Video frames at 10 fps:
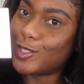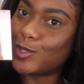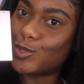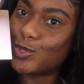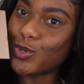
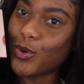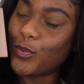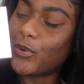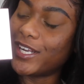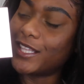It's
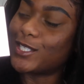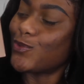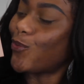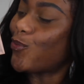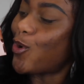so pretty in
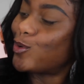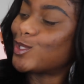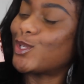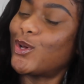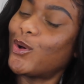this
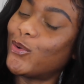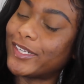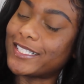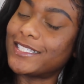rose gold